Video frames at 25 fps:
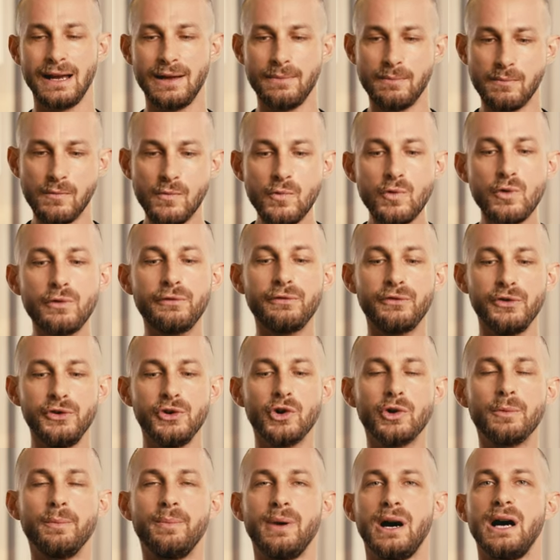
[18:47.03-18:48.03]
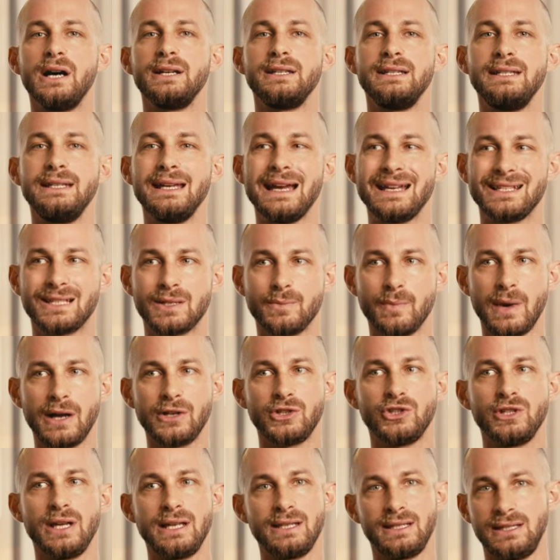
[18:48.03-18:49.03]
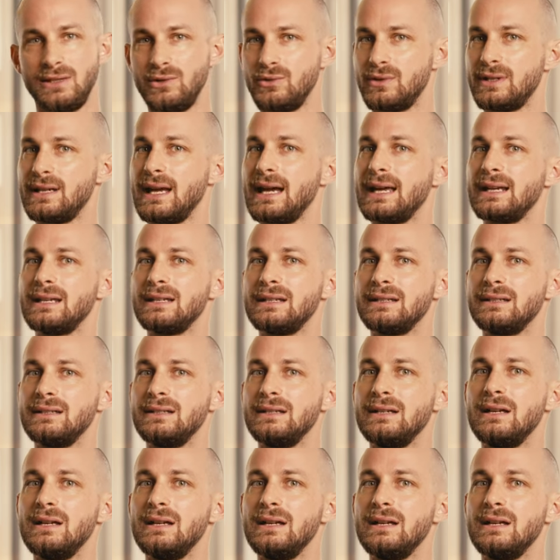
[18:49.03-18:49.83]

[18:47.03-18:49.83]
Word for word: Move your body as much as you can,